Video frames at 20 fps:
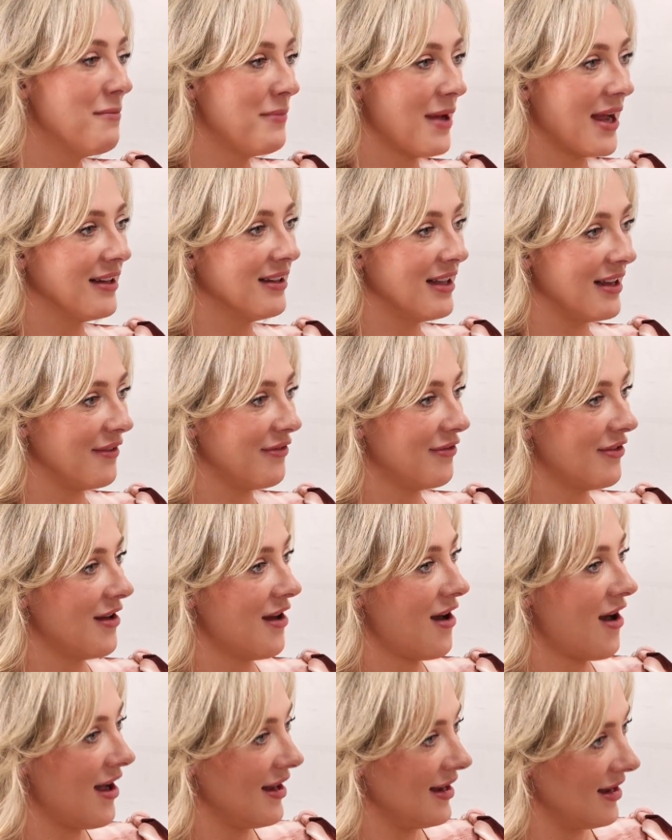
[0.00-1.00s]
Bay leaf.
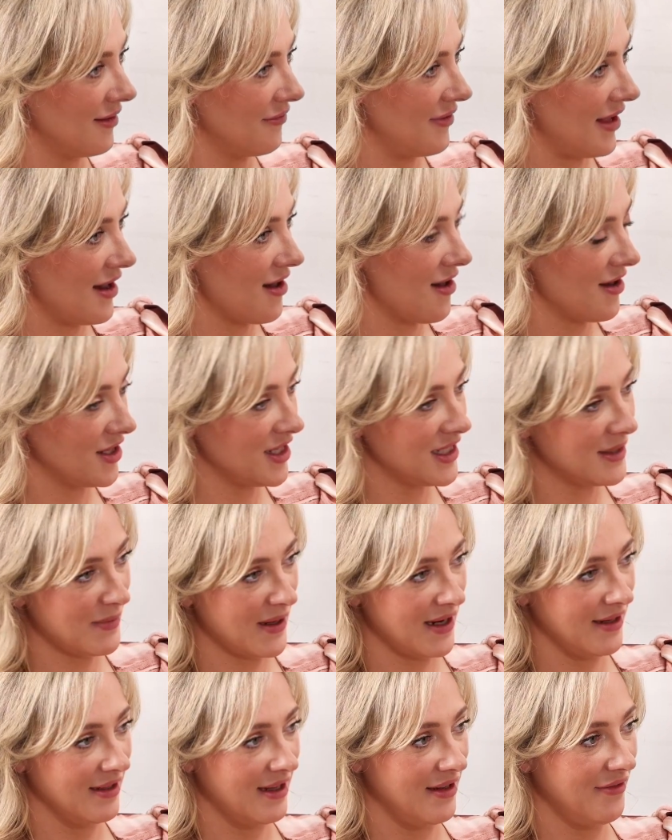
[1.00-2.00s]
I love that. I use
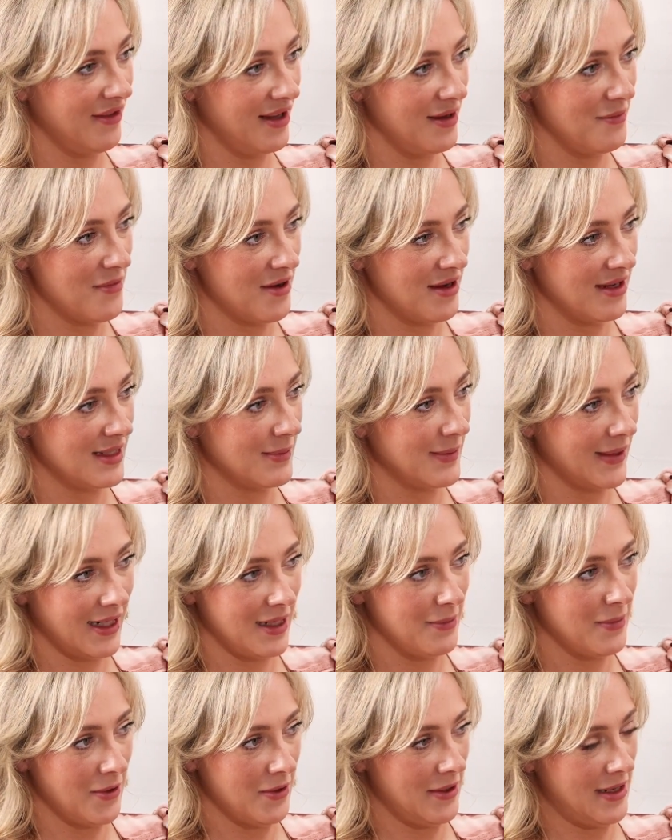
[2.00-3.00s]
bay leaf in my
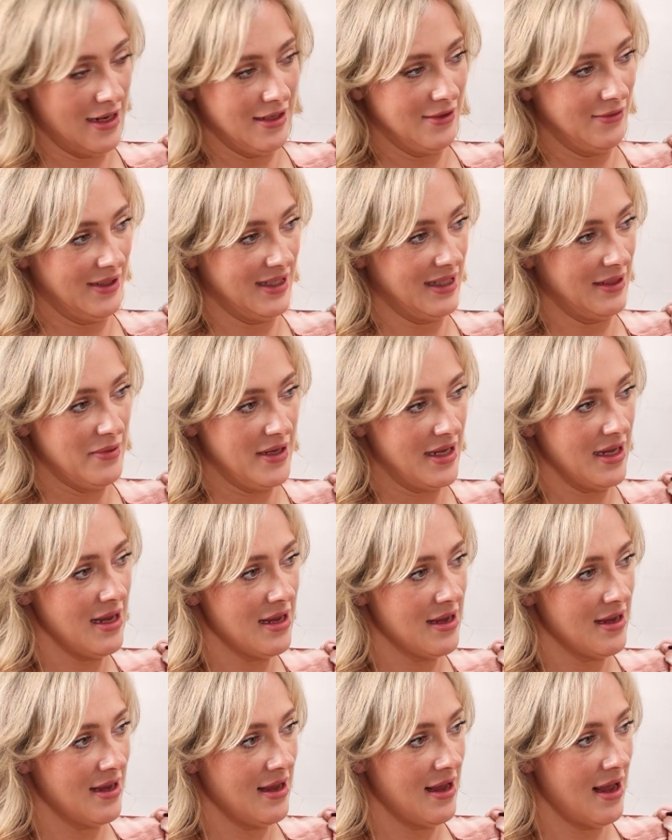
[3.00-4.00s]
spaghetti bolognese mm-hmm.
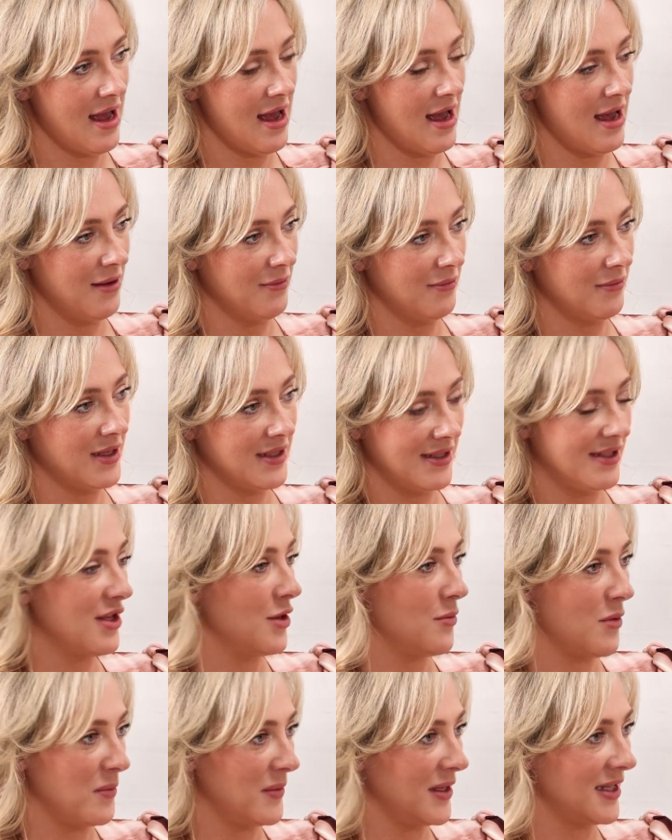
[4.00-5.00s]
recipe because um,
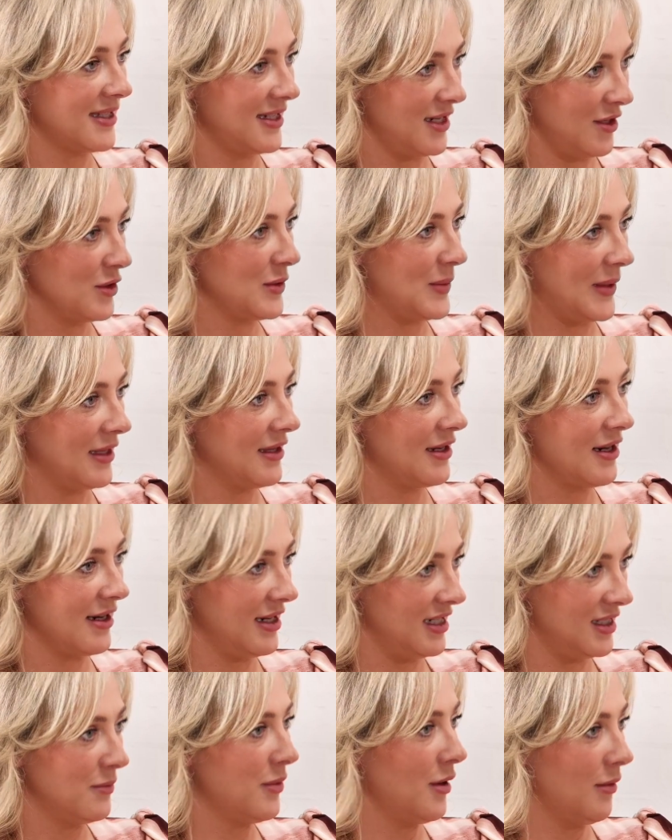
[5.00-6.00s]
Thermomix tells me that I
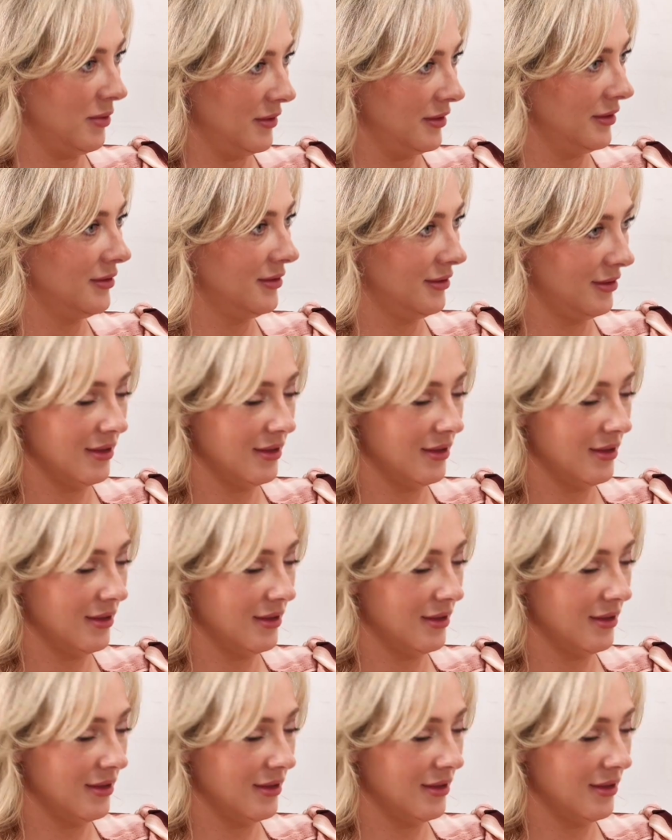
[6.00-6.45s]
need to pop a,